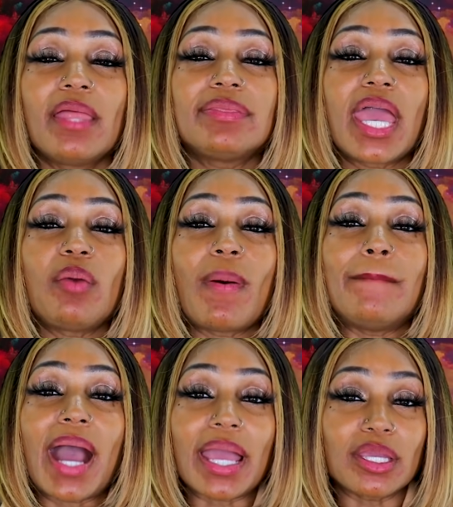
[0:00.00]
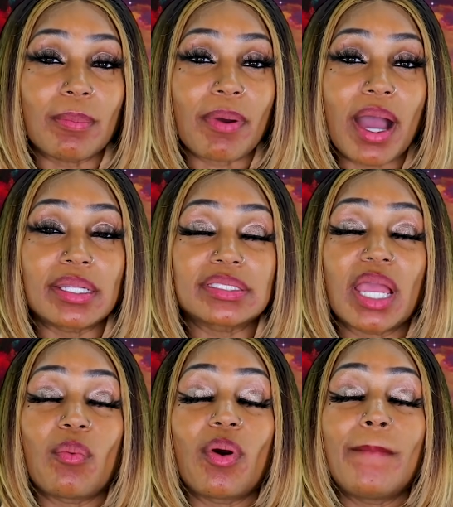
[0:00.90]
they will buy your product.
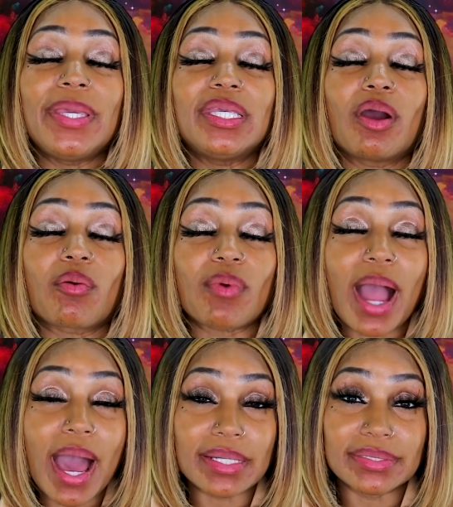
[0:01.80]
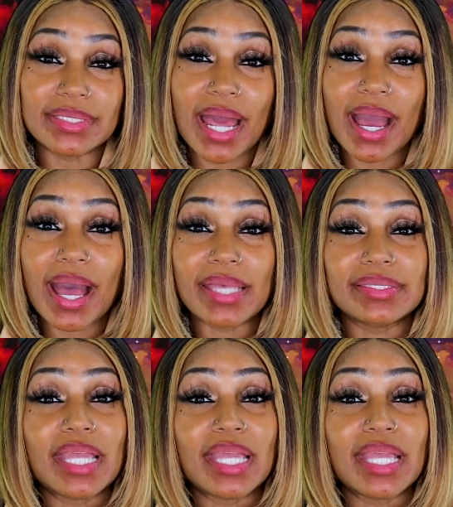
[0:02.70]
They will be your ride or dies.